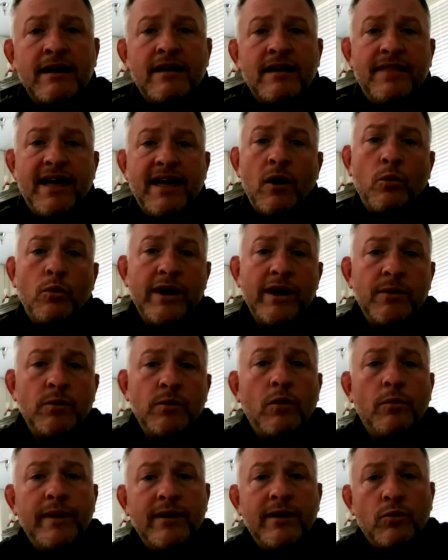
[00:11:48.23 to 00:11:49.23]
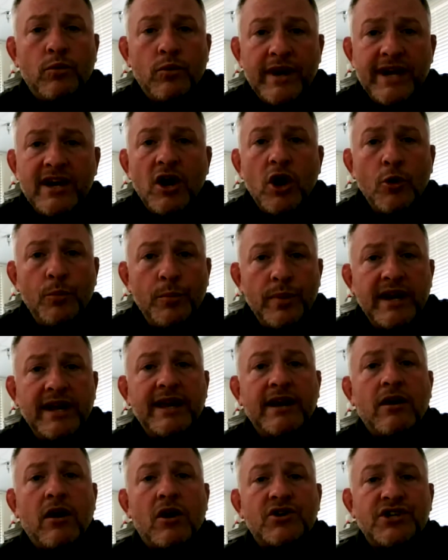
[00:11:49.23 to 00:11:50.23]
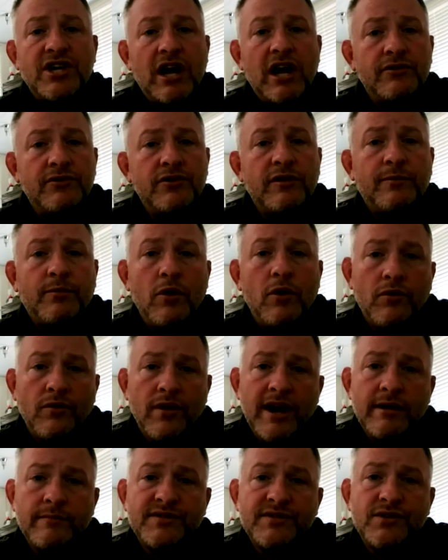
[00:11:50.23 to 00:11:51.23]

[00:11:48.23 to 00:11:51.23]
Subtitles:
that we will be reopening our child and youth programs